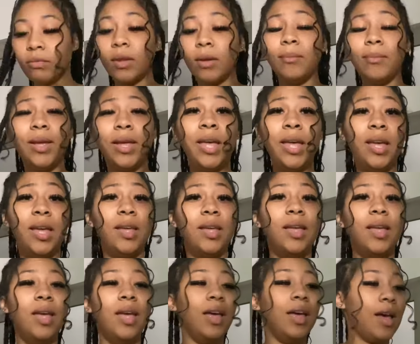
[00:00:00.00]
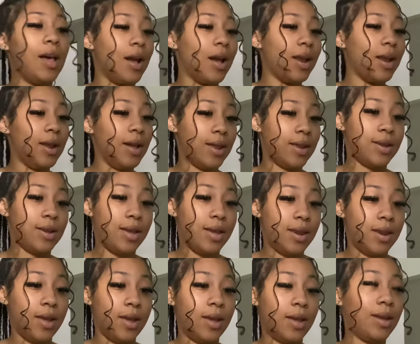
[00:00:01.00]
but I kind of got a
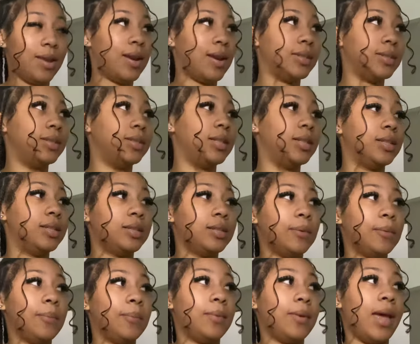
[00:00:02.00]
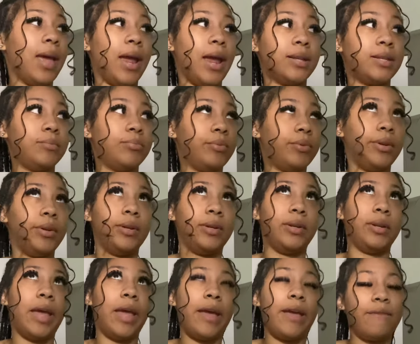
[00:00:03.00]
headache and I just took some aspirin,
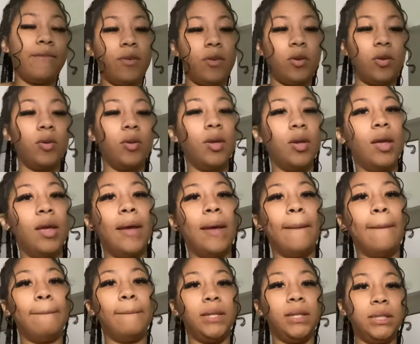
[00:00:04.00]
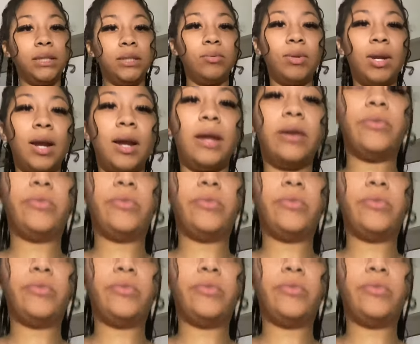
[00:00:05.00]
Advil. But guess what I got